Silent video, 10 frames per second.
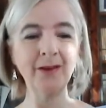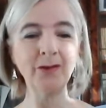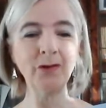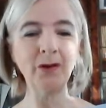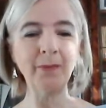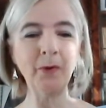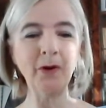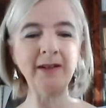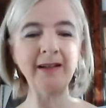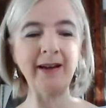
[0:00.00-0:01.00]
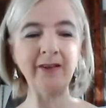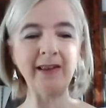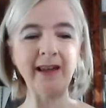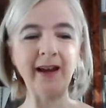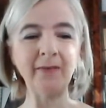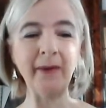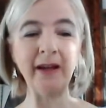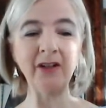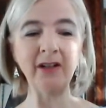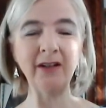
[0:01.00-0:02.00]
Dora pointed everything out
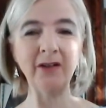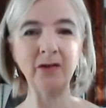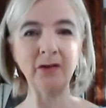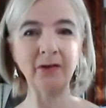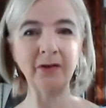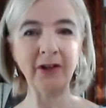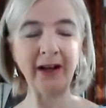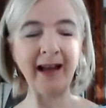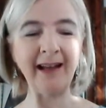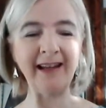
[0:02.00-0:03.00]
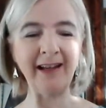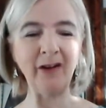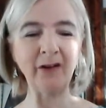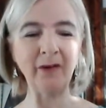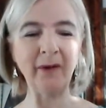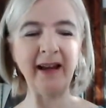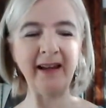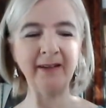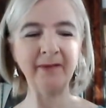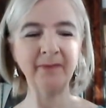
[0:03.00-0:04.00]
patiently to Carly along the
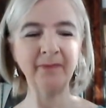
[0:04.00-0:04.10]
way.